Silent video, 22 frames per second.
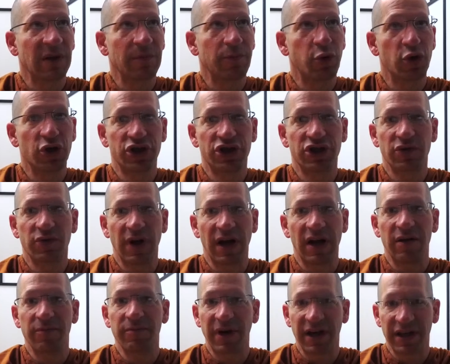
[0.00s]
pushed
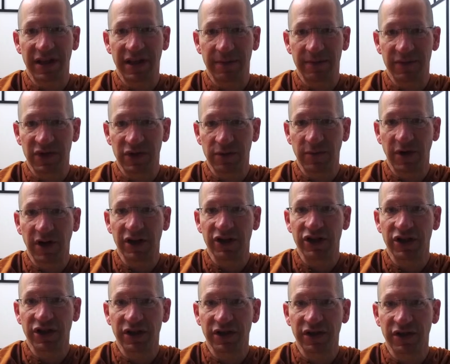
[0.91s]
around by them so
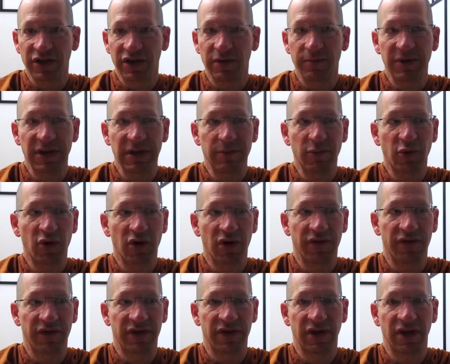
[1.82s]
much. There can be more
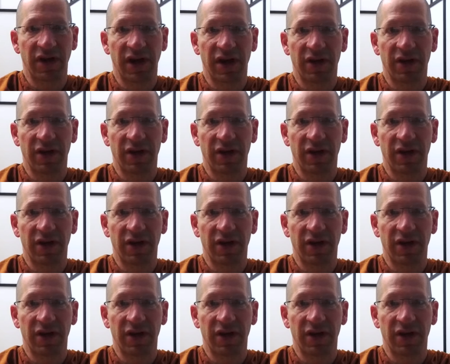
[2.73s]
of an